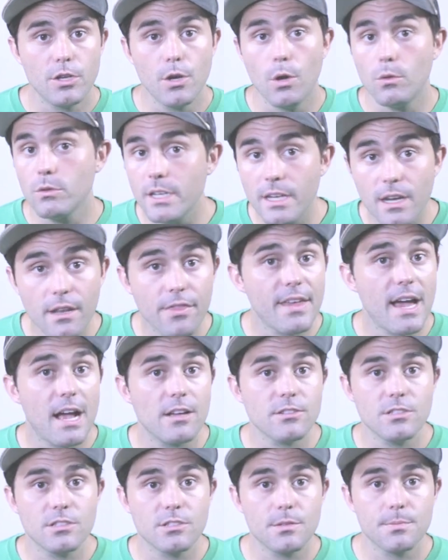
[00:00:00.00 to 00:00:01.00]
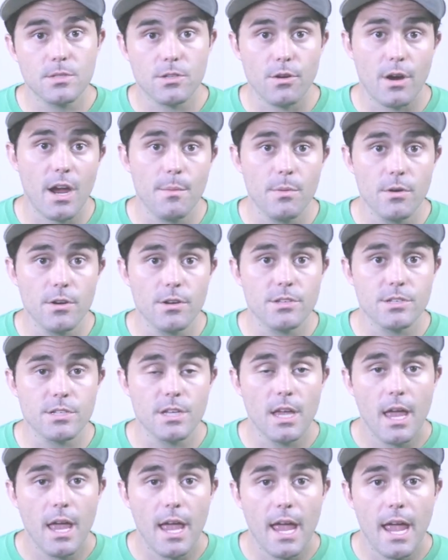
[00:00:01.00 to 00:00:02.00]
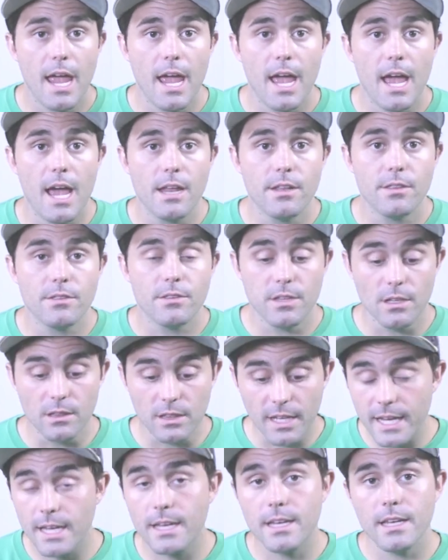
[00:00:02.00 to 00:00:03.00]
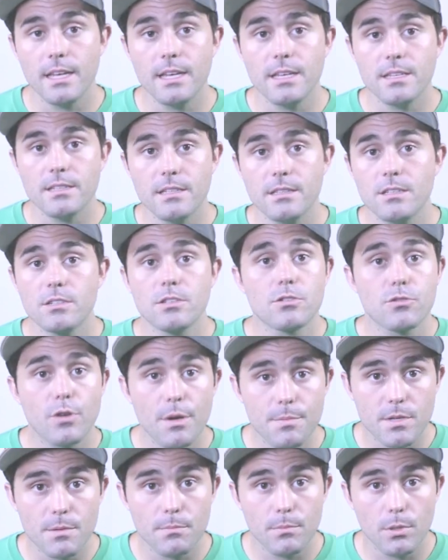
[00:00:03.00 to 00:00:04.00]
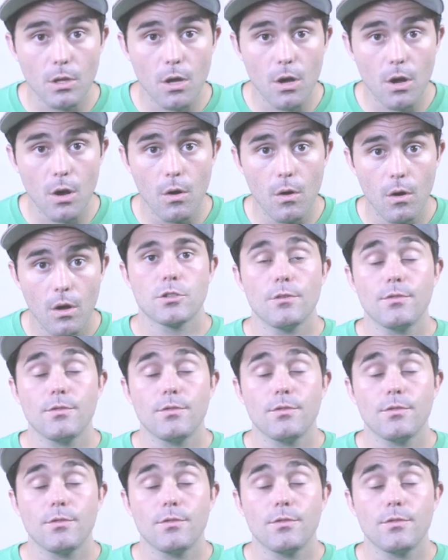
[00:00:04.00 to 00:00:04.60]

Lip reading: You only need 1,000 subscribers, and the link is in the description below.